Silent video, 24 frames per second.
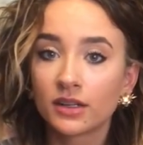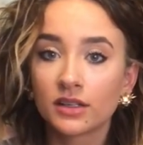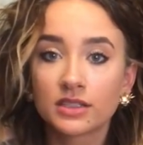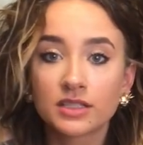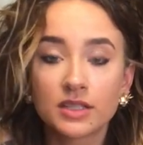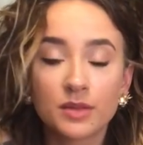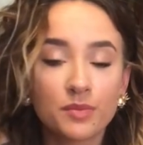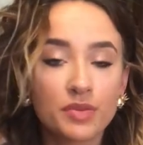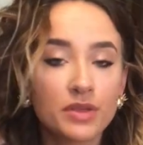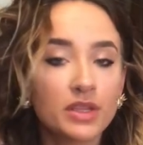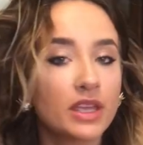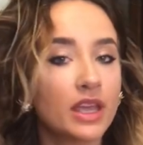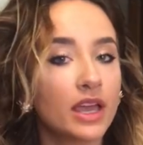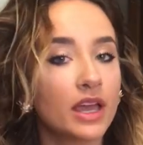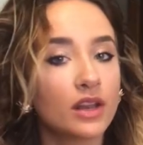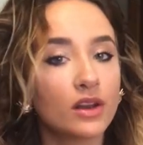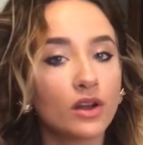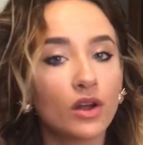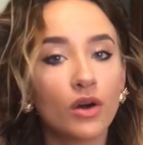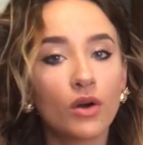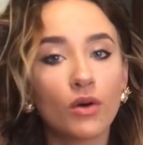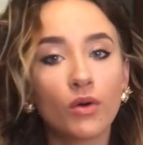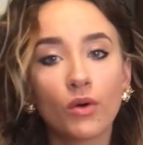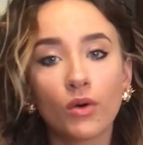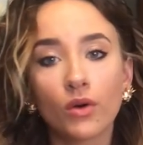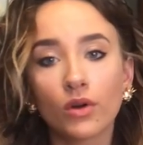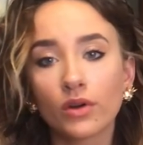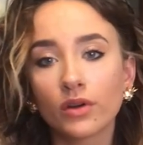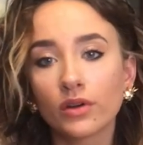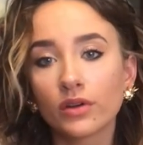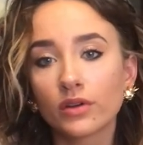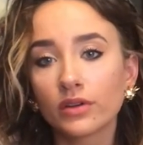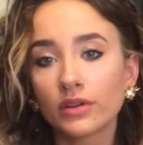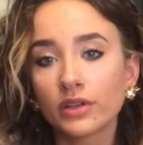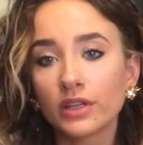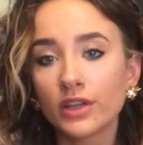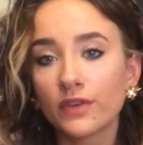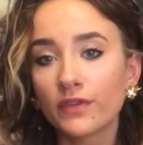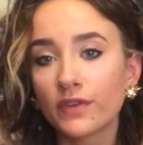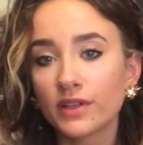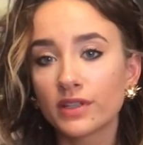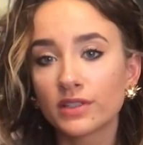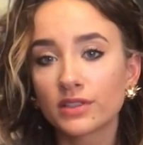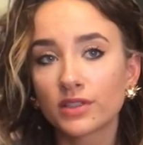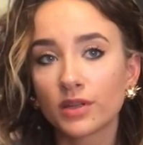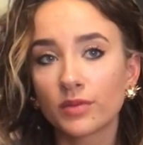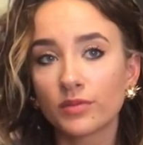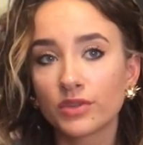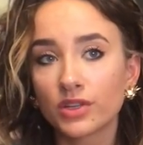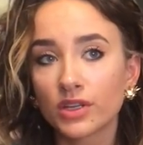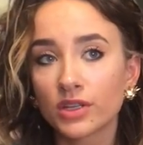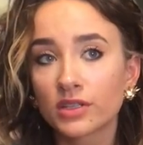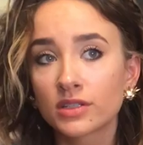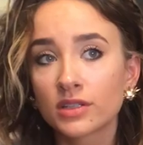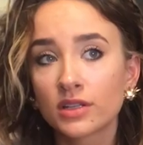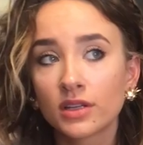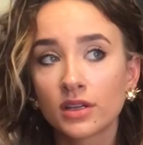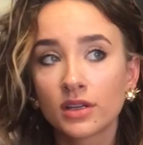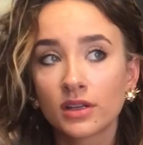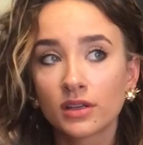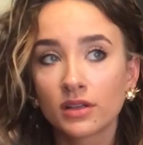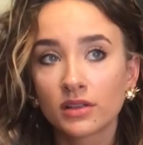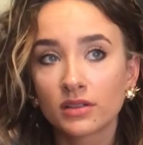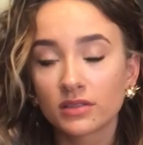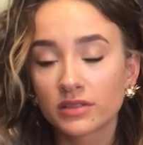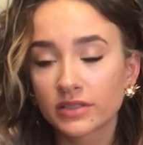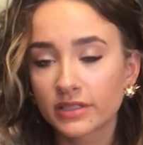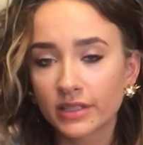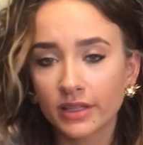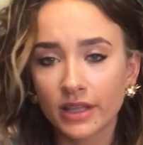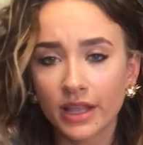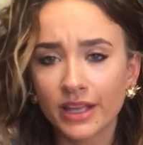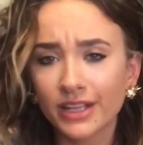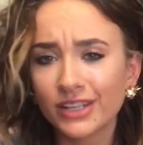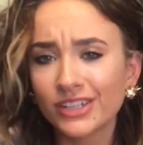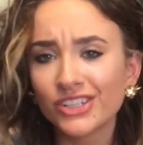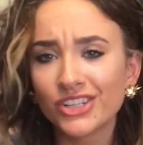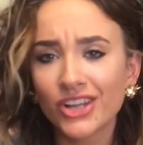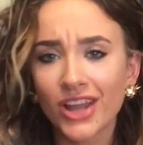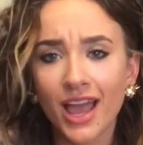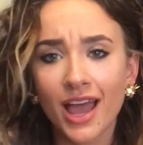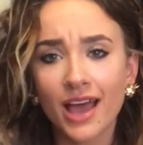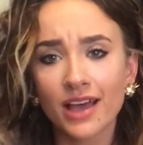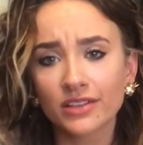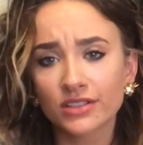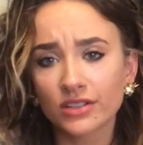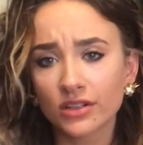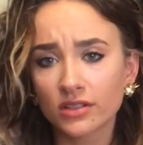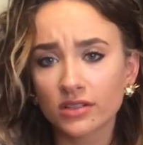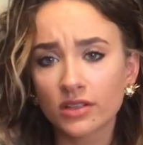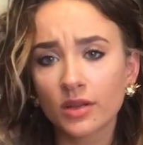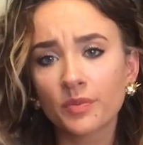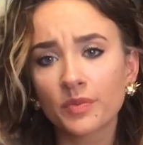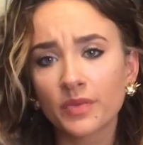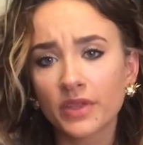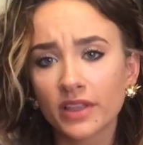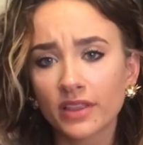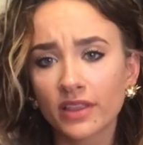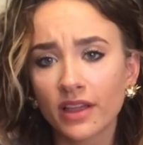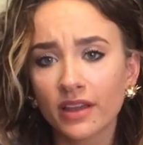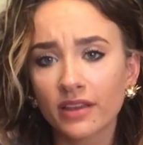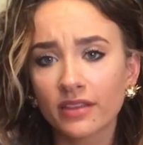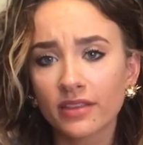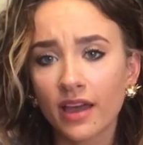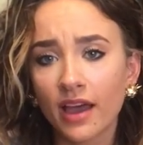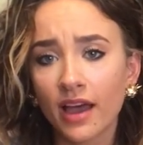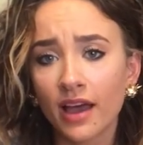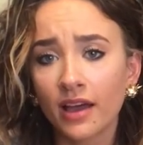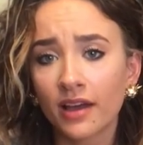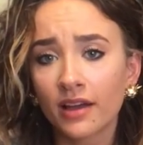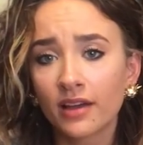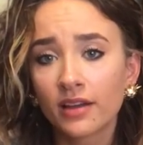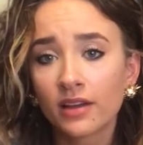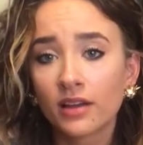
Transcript: some piano, or even some just slight jazz or something like that.